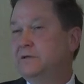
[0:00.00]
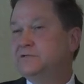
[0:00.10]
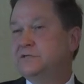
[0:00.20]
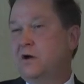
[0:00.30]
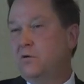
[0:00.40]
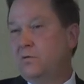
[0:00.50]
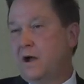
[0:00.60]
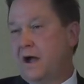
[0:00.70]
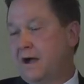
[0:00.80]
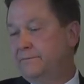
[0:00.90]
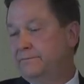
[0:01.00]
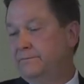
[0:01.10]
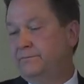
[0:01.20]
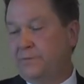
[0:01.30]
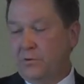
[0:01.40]
So
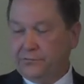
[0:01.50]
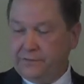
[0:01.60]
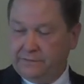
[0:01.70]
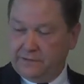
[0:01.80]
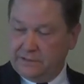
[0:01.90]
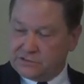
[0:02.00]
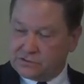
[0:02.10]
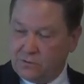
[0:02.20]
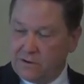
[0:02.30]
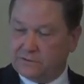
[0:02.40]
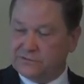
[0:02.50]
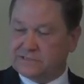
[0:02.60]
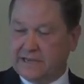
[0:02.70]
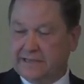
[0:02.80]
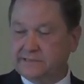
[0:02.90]
both in the historical
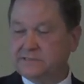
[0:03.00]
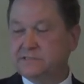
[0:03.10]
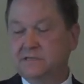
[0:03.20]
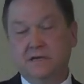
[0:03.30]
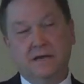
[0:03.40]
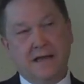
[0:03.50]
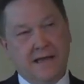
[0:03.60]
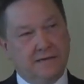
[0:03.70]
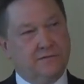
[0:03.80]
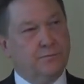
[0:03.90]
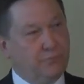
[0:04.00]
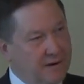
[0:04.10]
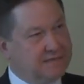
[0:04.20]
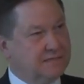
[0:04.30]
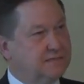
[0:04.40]
sense and in the
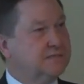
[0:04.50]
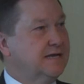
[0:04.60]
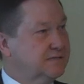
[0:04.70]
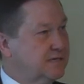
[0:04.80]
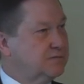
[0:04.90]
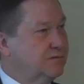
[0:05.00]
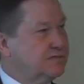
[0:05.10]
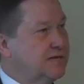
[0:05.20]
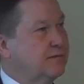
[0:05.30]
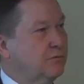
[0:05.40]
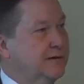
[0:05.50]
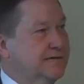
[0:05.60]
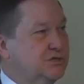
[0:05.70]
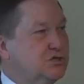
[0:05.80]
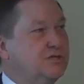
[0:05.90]
present sense, as we said, we're
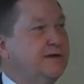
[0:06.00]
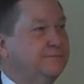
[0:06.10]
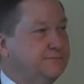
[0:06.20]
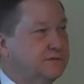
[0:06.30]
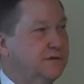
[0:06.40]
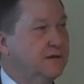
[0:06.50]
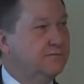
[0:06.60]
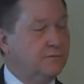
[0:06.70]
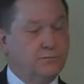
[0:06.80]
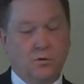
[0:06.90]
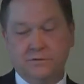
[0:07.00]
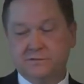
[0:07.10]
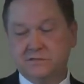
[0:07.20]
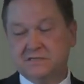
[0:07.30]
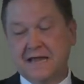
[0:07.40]
in a shift from
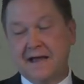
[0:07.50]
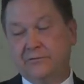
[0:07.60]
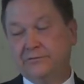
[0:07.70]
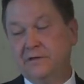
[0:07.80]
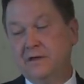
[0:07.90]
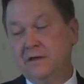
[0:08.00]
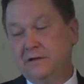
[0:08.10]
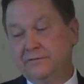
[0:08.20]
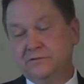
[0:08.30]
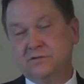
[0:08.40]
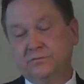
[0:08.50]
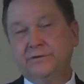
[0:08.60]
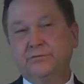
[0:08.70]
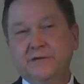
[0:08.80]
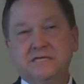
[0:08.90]
north to south. There's a
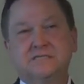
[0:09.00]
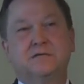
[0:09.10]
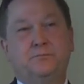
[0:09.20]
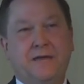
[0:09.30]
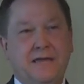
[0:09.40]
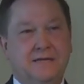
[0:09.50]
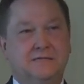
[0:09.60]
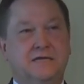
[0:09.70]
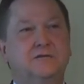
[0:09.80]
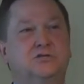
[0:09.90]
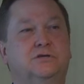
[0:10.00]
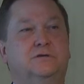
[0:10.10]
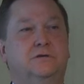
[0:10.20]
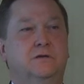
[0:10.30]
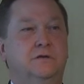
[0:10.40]
real reason to pay
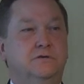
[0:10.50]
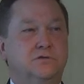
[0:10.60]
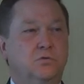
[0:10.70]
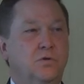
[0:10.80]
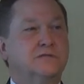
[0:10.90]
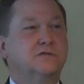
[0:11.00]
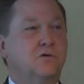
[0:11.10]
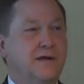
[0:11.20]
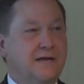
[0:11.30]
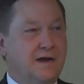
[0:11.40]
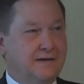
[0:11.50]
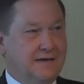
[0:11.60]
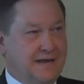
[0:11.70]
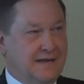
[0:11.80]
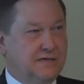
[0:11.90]
attention to what's going on
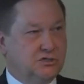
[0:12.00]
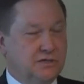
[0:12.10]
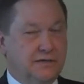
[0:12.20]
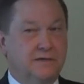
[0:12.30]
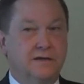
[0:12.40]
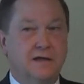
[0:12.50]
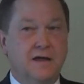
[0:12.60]
in Asia